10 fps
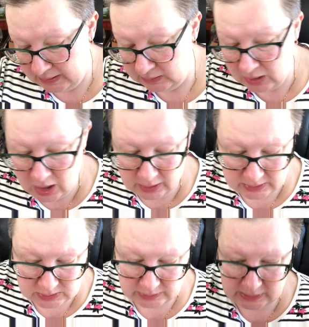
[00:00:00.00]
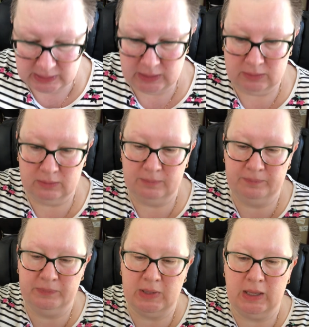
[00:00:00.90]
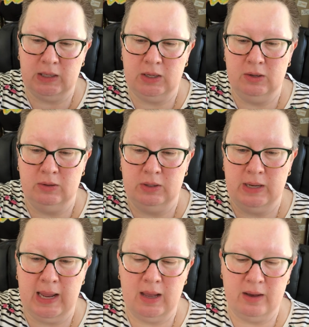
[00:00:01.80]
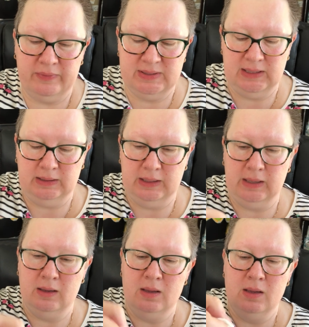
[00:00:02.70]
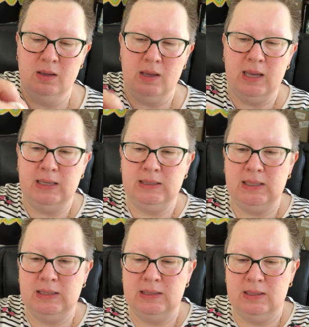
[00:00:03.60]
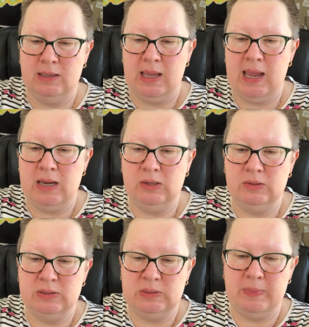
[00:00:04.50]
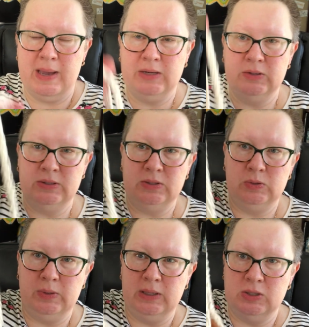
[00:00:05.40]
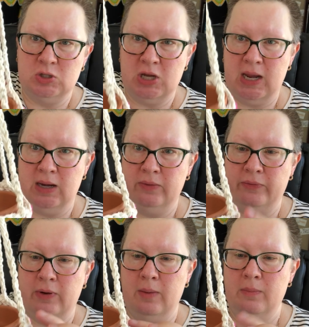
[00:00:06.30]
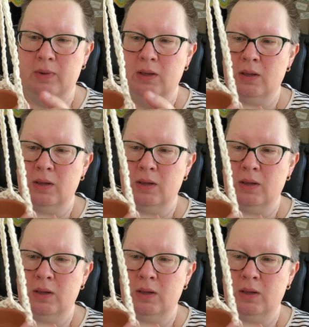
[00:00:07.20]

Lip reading: long so it'll like, you know, could hang off a ceiling. I did the handles by just doing a chain from